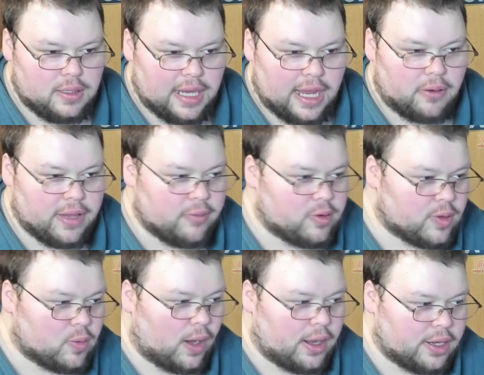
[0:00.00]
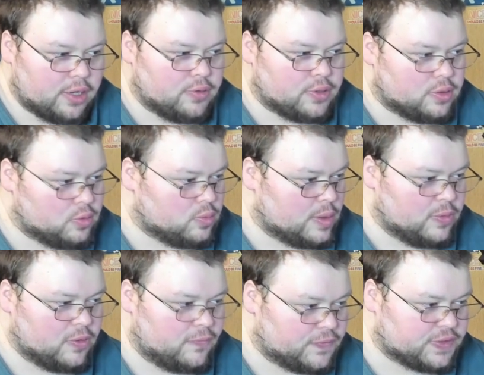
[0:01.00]
Now, it would require you to
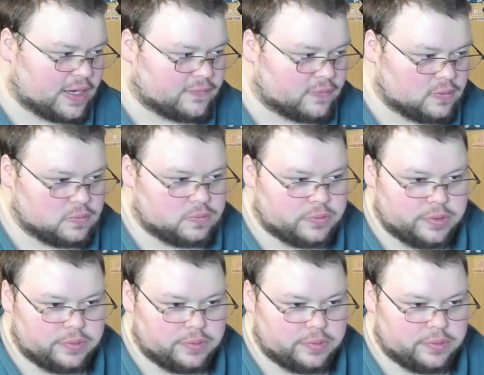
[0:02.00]
remove several